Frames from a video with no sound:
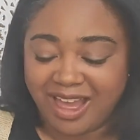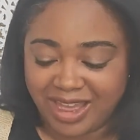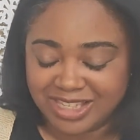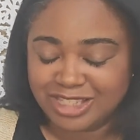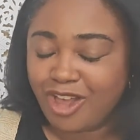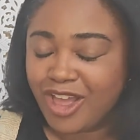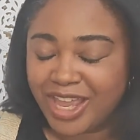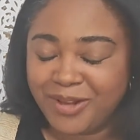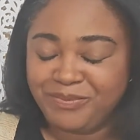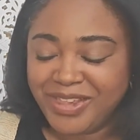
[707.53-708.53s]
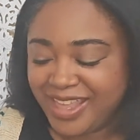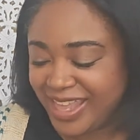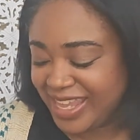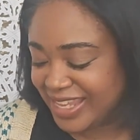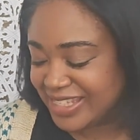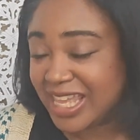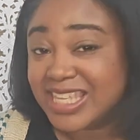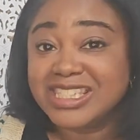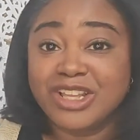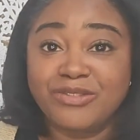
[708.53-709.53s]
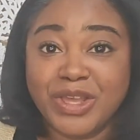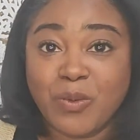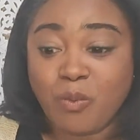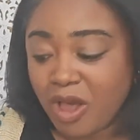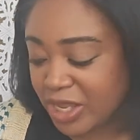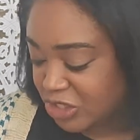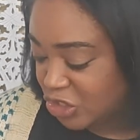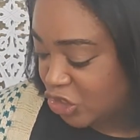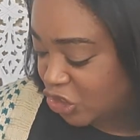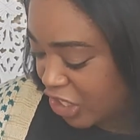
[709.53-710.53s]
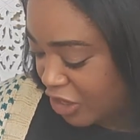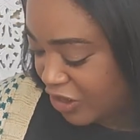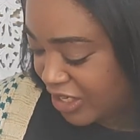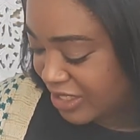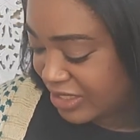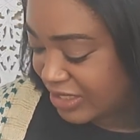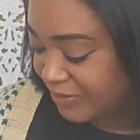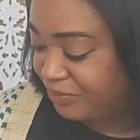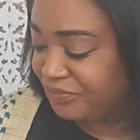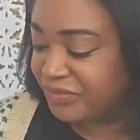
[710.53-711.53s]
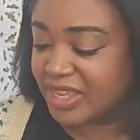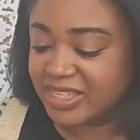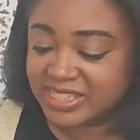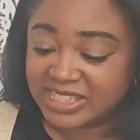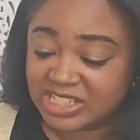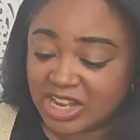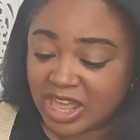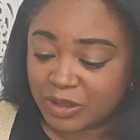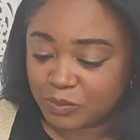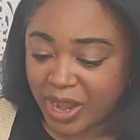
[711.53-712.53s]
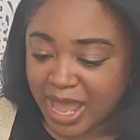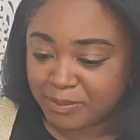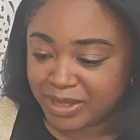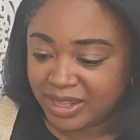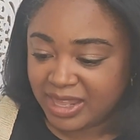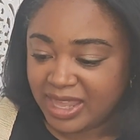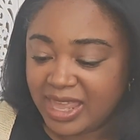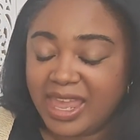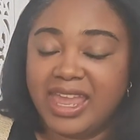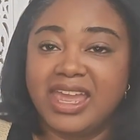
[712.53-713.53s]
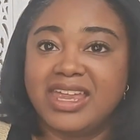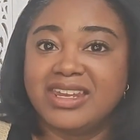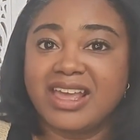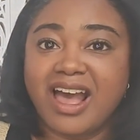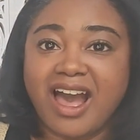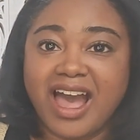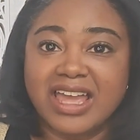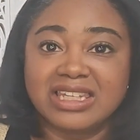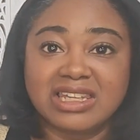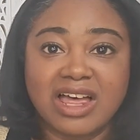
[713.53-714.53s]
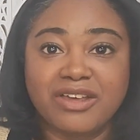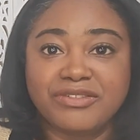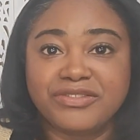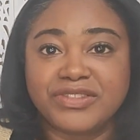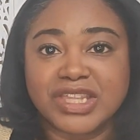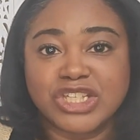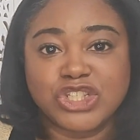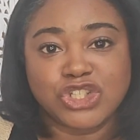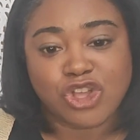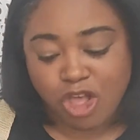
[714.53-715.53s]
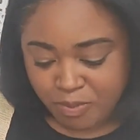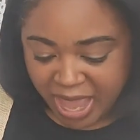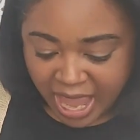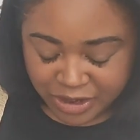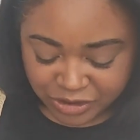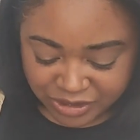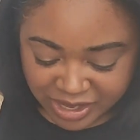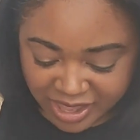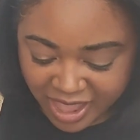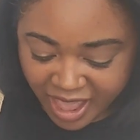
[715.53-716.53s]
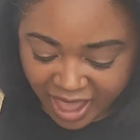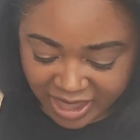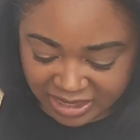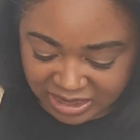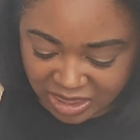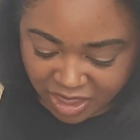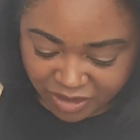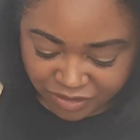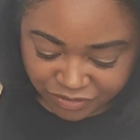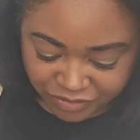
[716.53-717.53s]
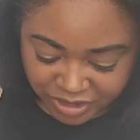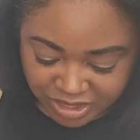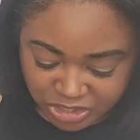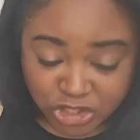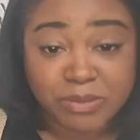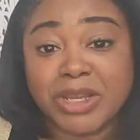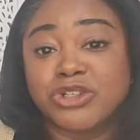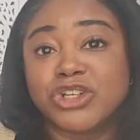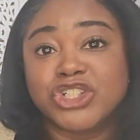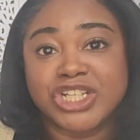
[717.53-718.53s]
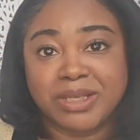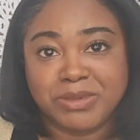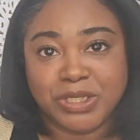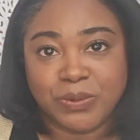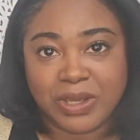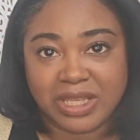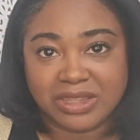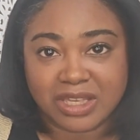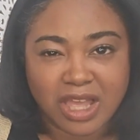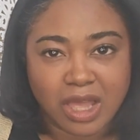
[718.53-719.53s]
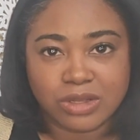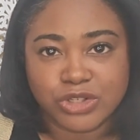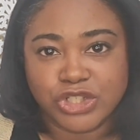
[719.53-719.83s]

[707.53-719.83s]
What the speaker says: I saw it is Sylvia Watts-Cherry's Snug Wrap. And I love this shawl pattern. I love the geometric shape to it, the colors